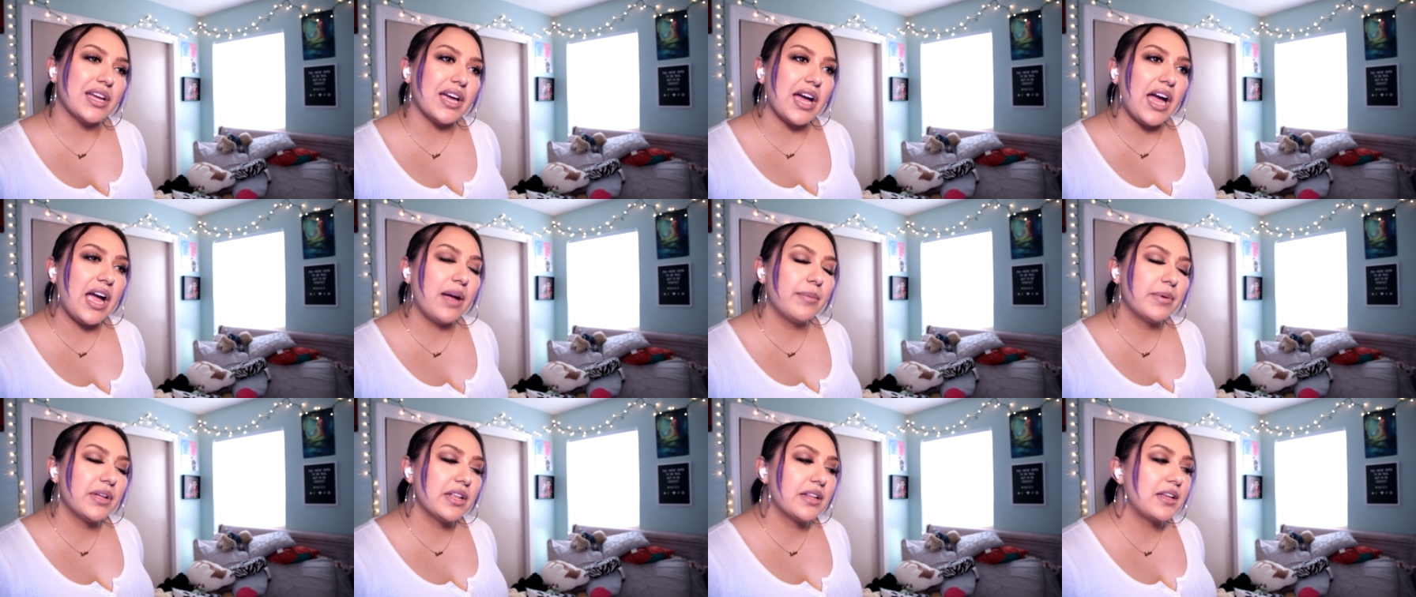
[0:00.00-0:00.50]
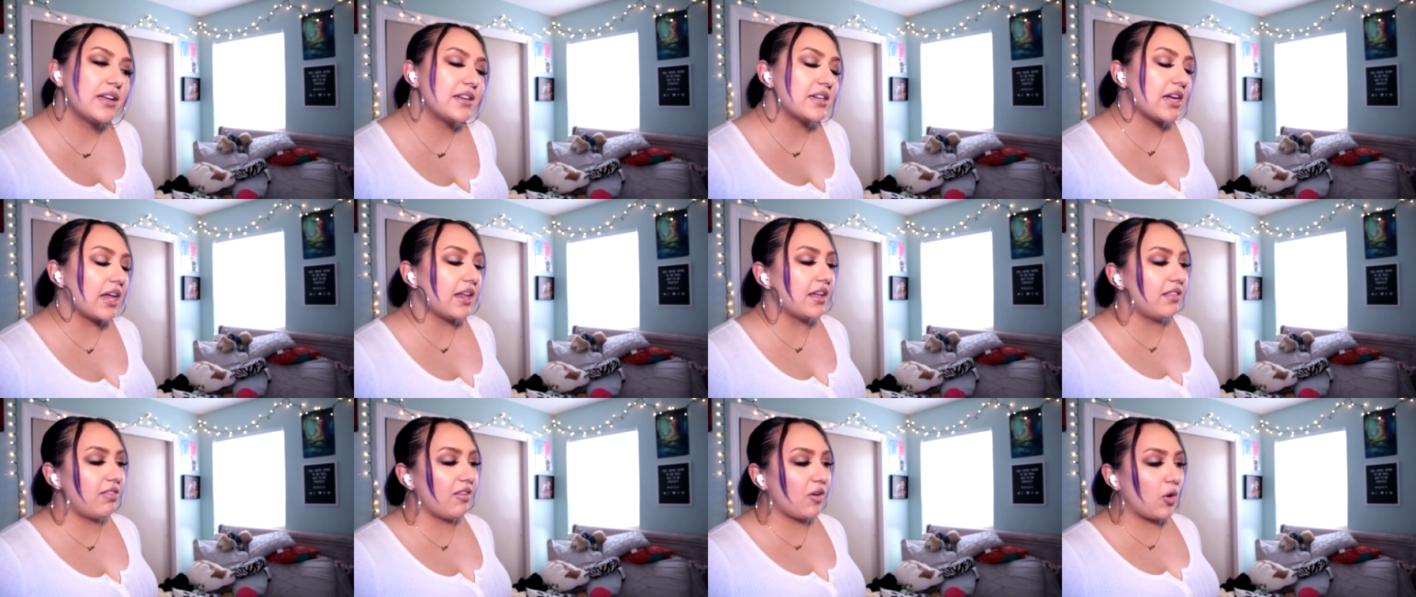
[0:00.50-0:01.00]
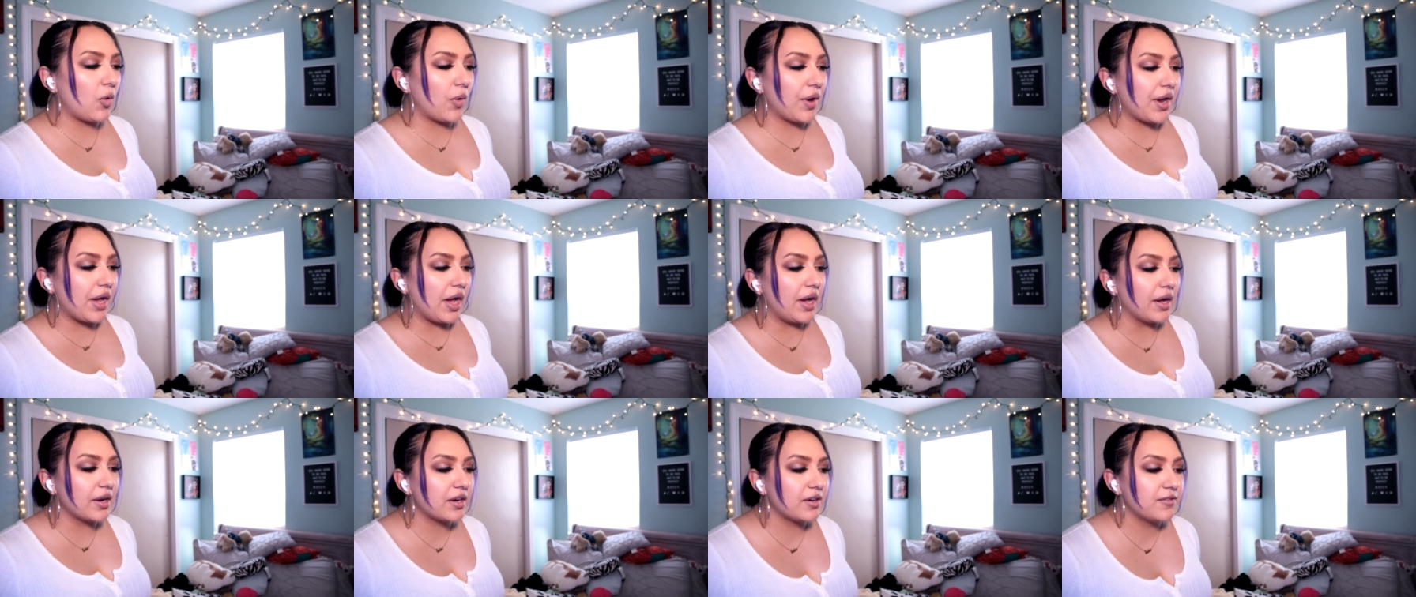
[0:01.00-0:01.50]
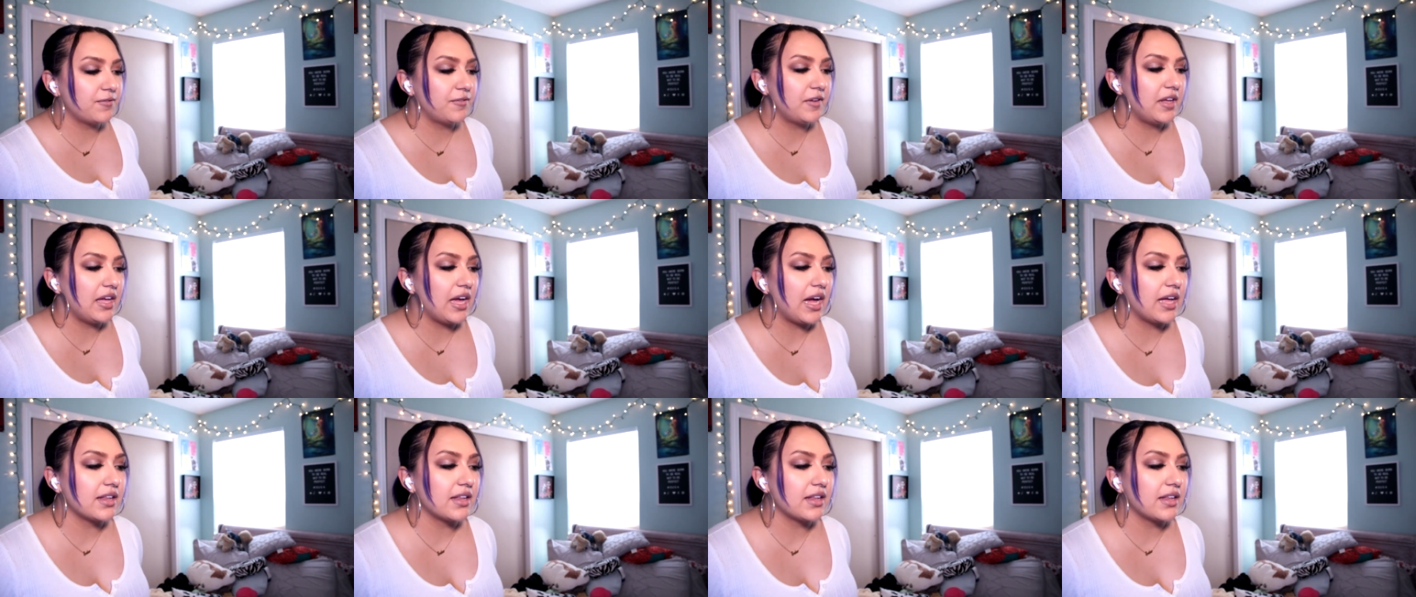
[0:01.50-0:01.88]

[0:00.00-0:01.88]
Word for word: it. I really liked it. I like the choreography.